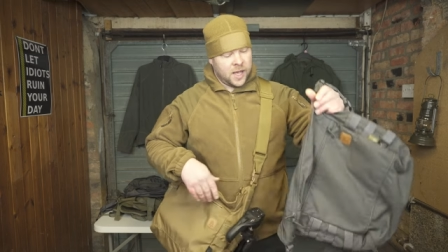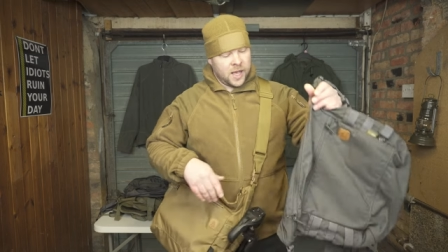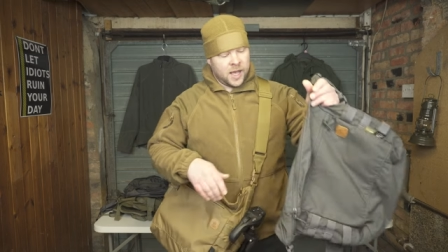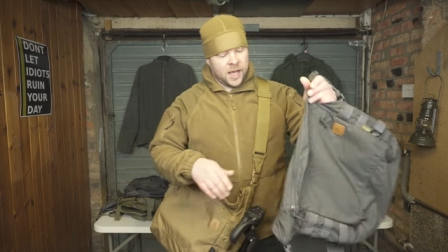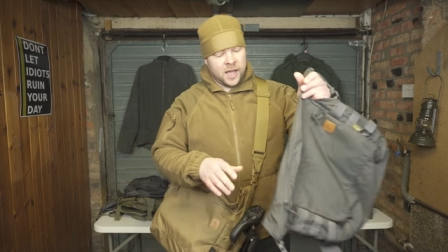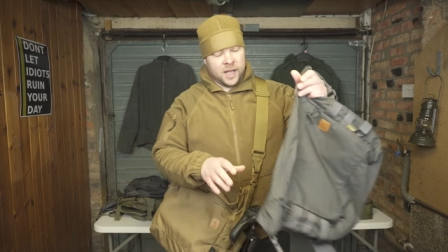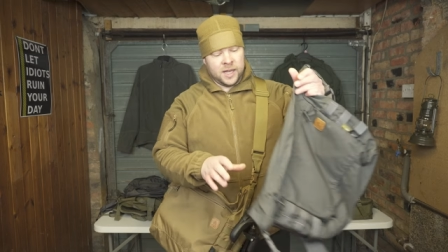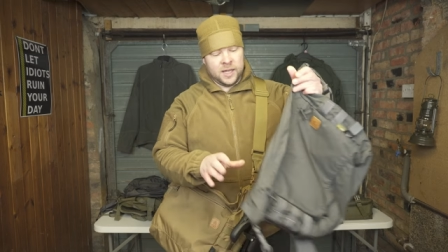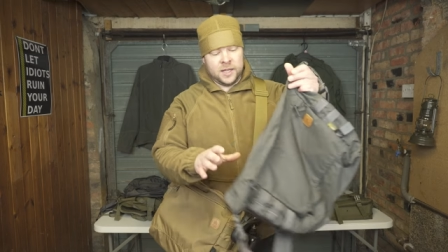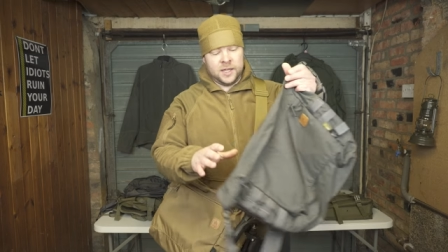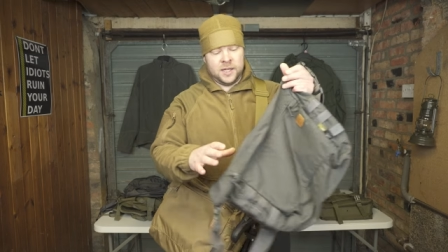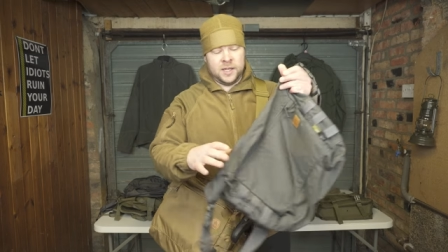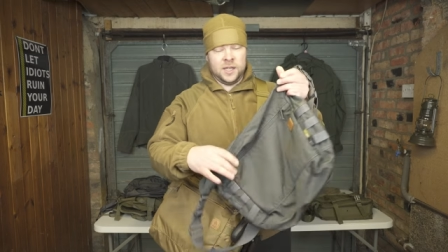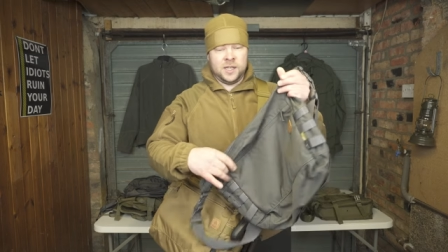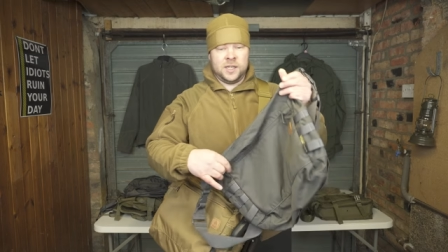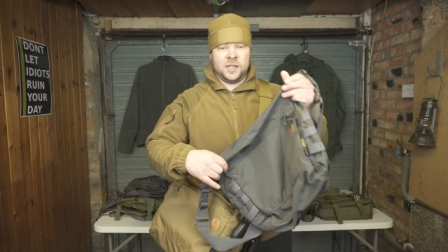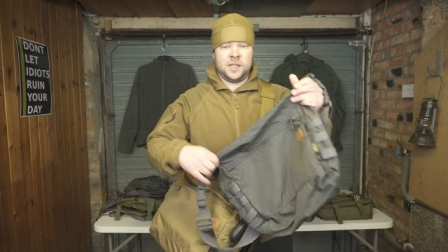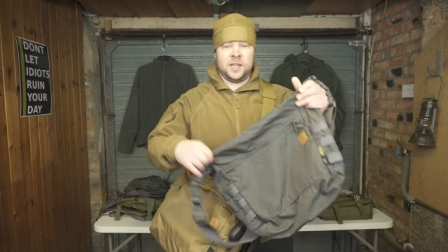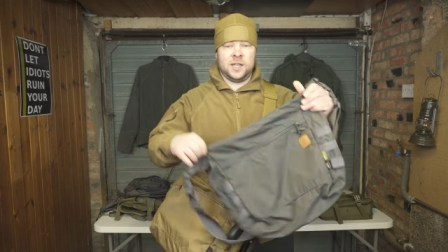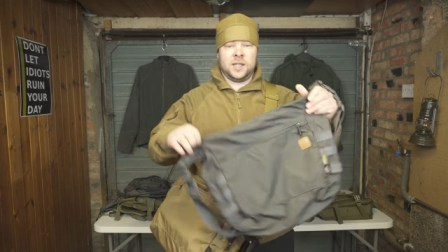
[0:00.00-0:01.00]
and
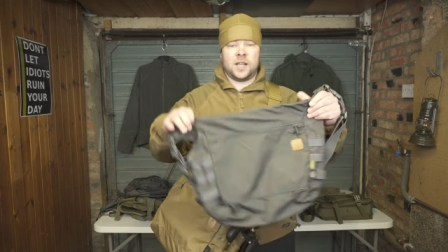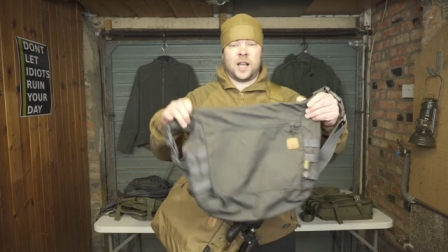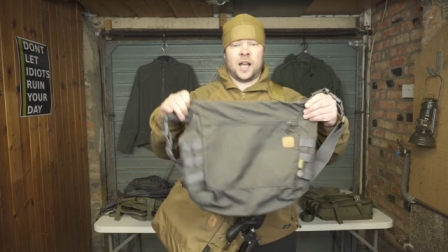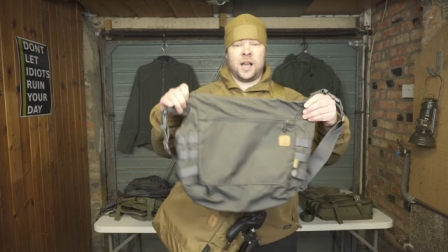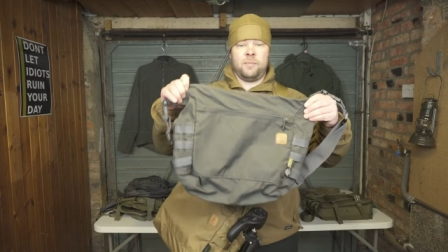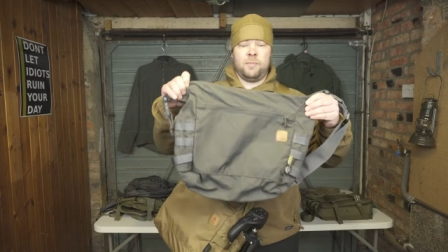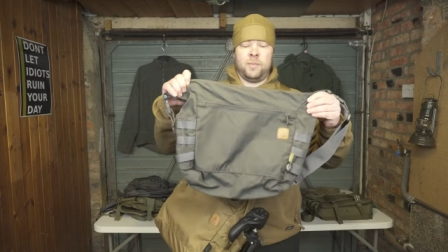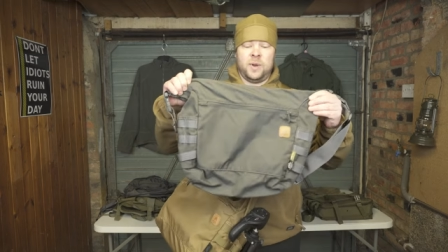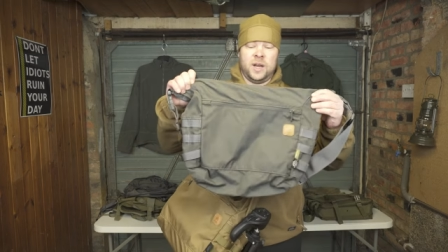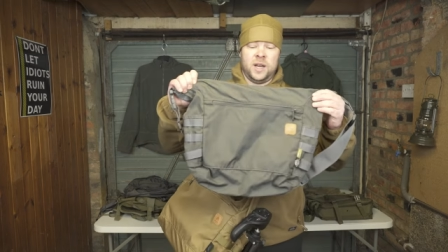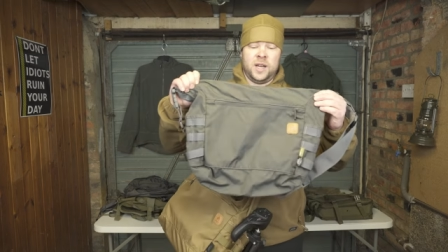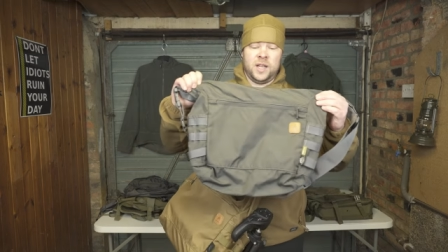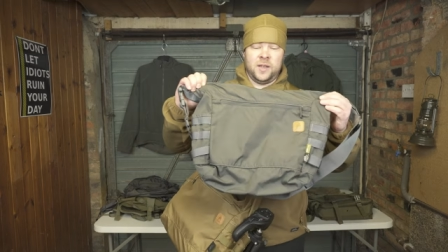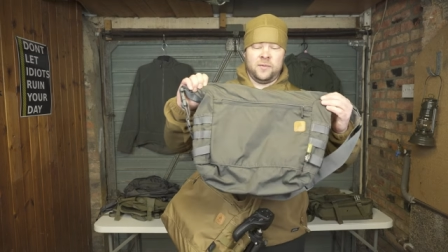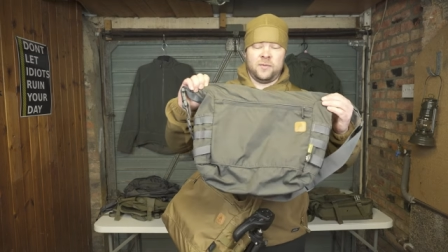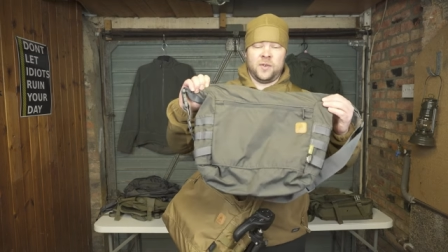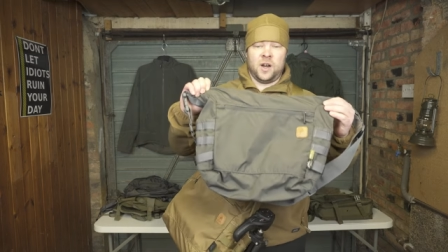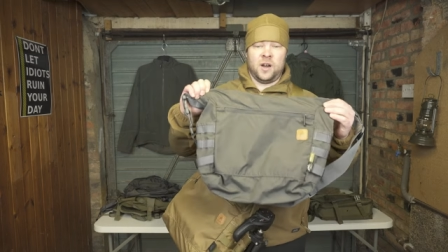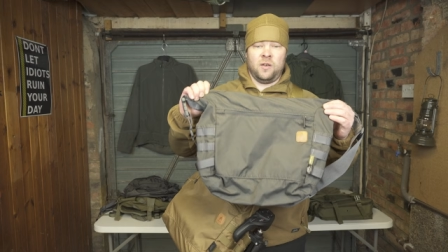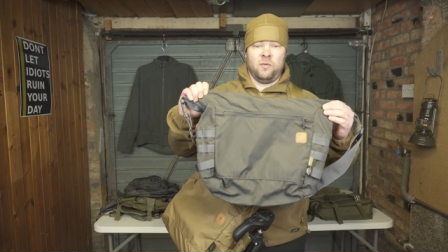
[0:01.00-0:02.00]
this is, I
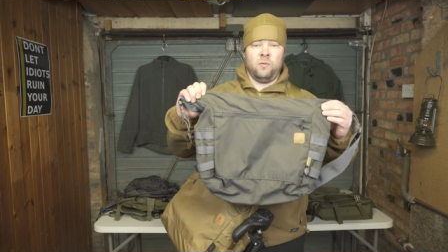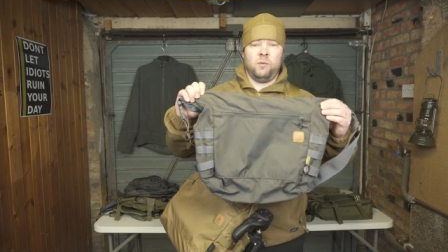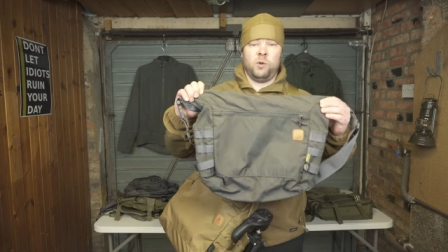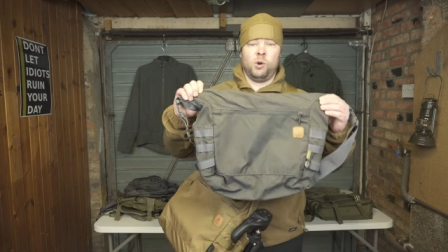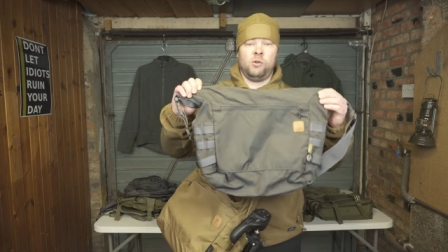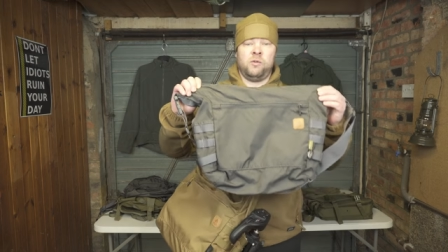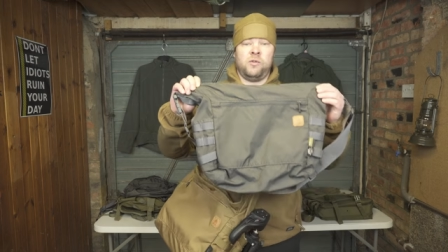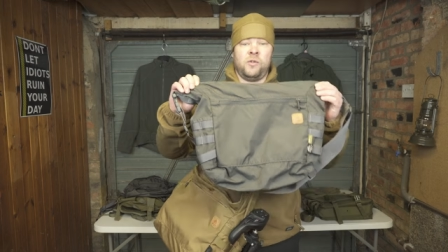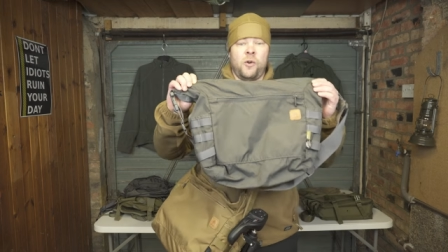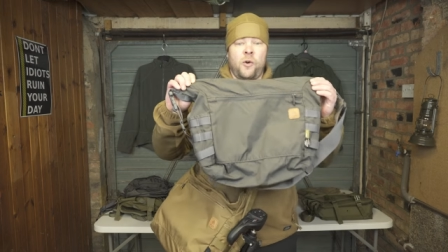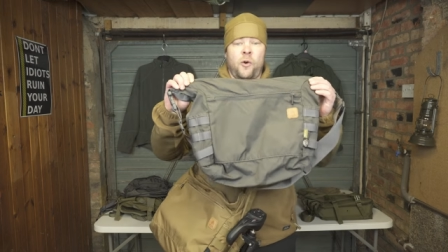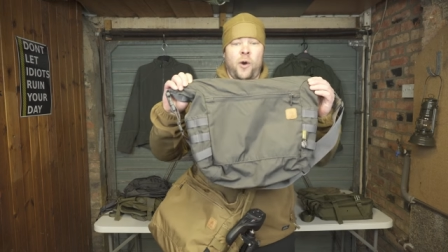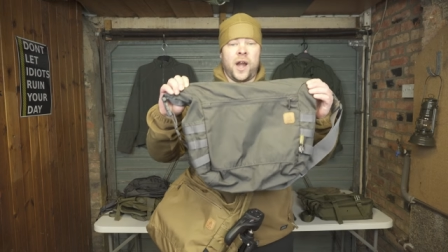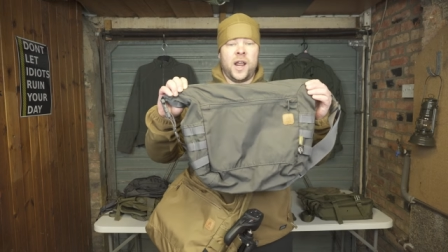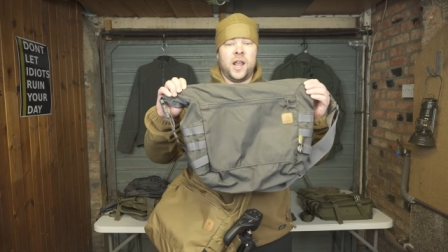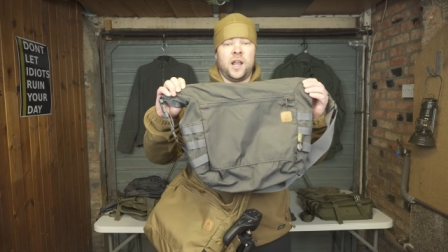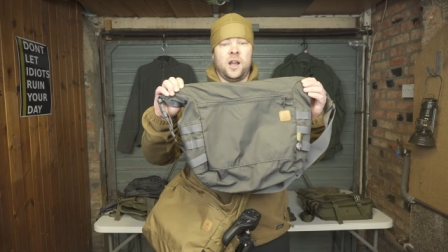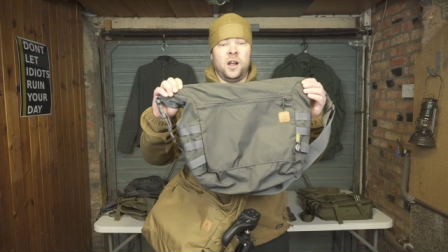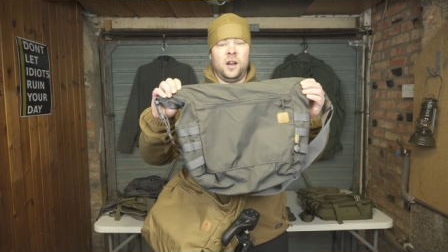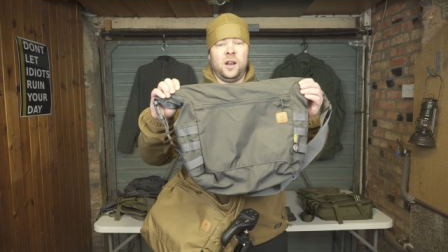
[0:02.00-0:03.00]
believe, a wolf
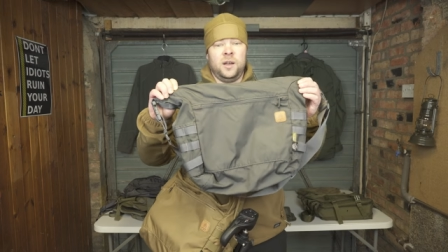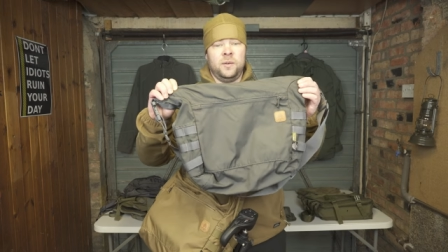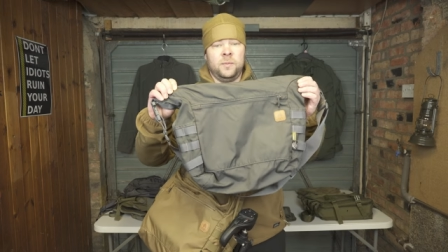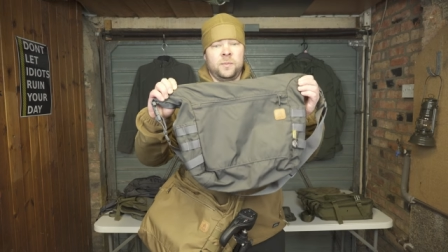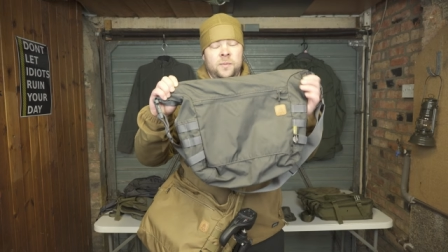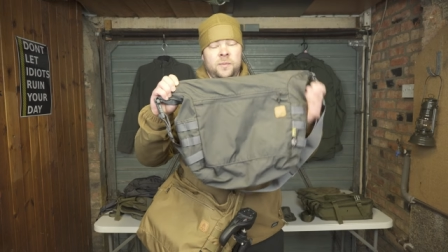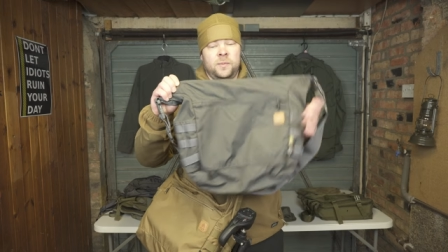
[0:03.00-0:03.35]
gray color.